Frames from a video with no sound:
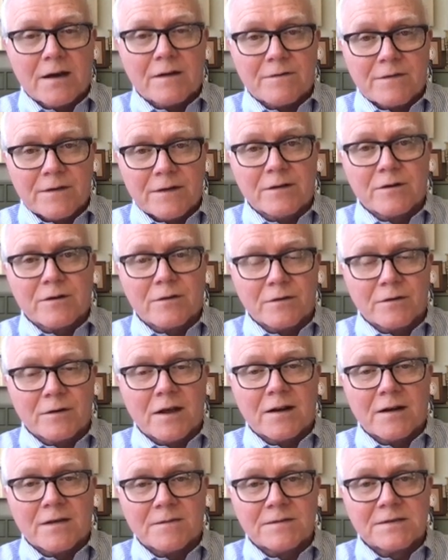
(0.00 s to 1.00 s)
theater, a
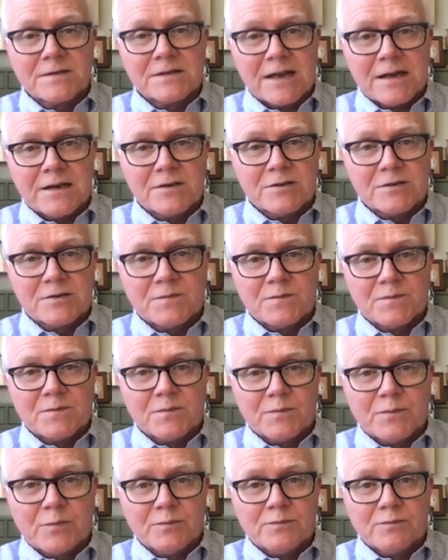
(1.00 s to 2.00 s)
lot of stage,
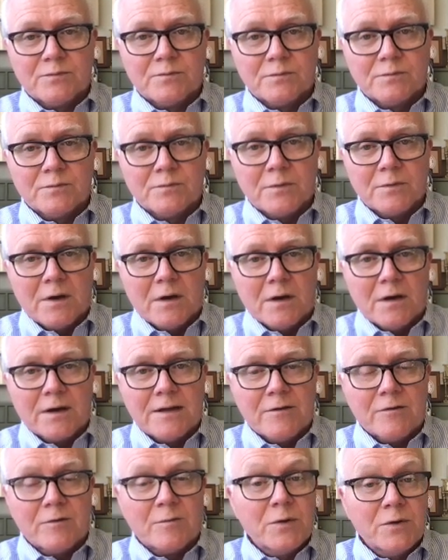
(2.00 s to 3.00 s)

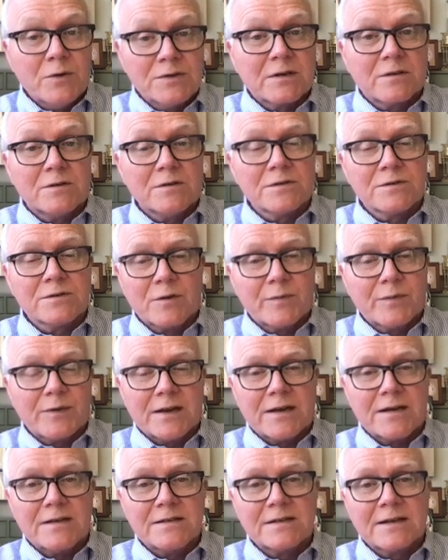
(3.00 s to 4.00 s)
either musicals or
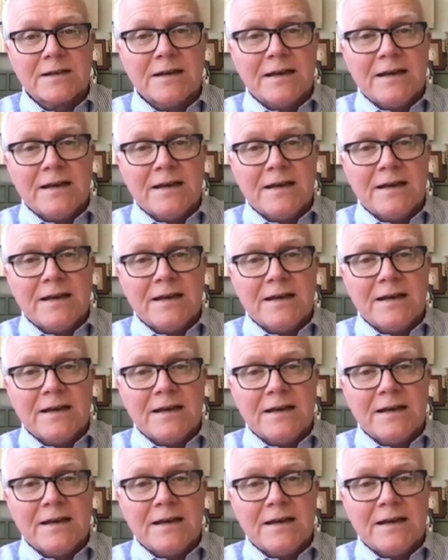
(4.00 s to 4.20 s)
plays.